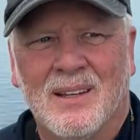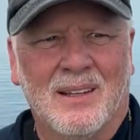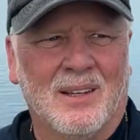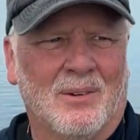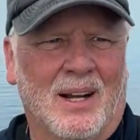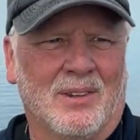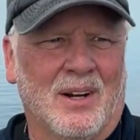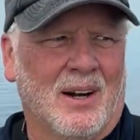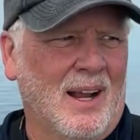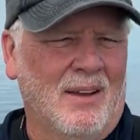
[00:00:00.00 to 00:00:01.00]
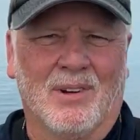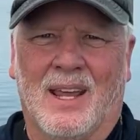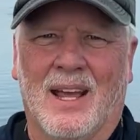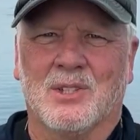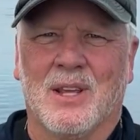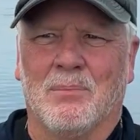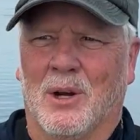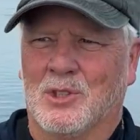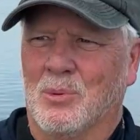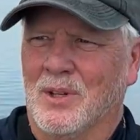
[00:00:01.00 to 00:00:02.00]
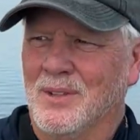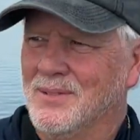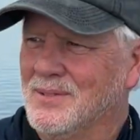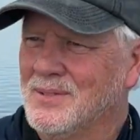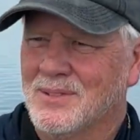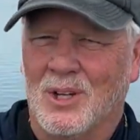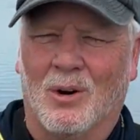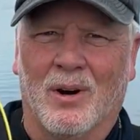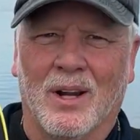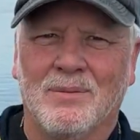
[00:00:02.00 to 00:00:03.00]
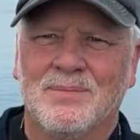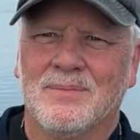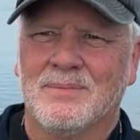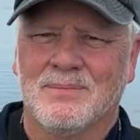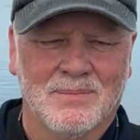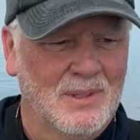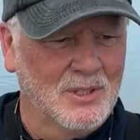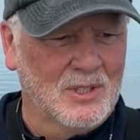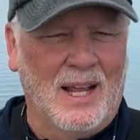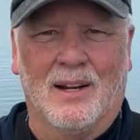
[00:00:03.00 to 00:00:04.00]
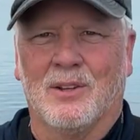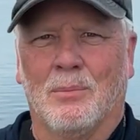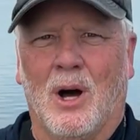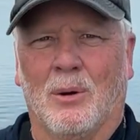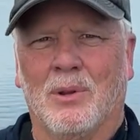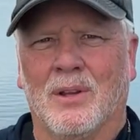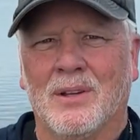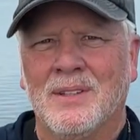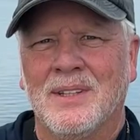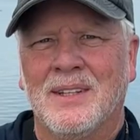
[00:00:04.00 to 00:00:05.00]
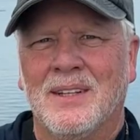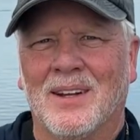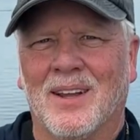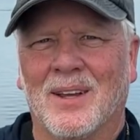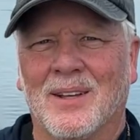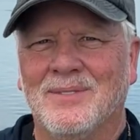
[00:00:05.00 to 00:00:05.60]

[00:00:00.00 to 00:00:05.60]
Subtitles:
And right there, I haven't cast that much with it, and already it's down at the bottom of the lake.